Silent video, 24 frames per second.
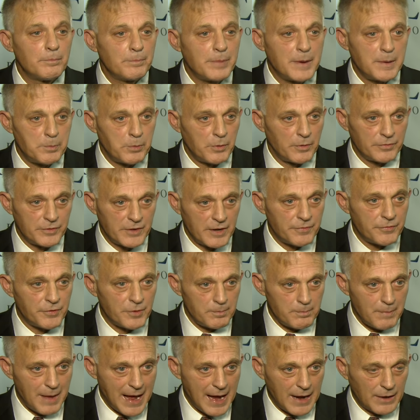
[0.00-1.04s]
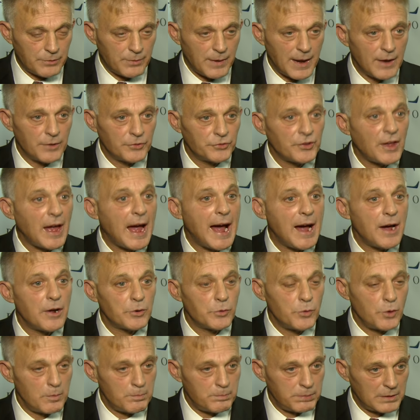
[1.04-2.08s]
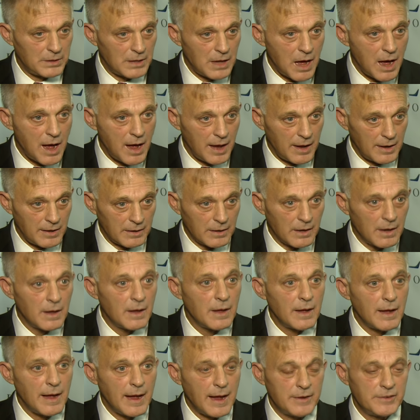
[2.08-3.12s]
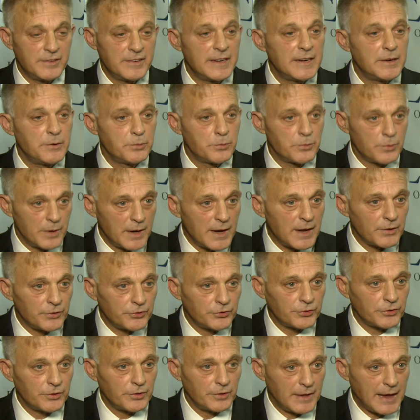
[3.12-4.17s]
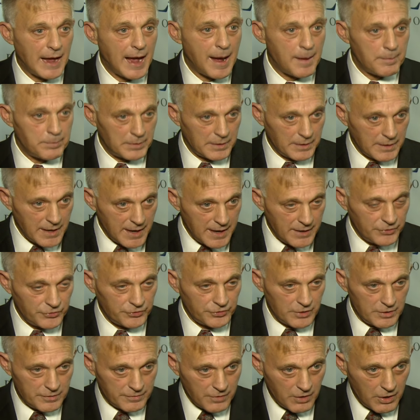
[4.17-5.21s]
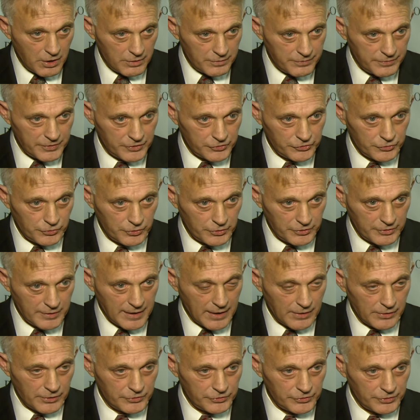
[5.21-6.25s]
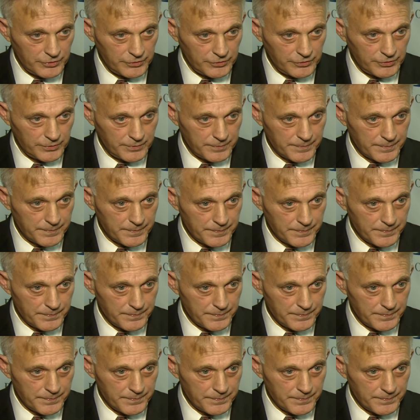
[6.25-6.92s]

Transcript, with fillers: people of different backgrounds, how to apply and de-risk the application of artificial intelligence.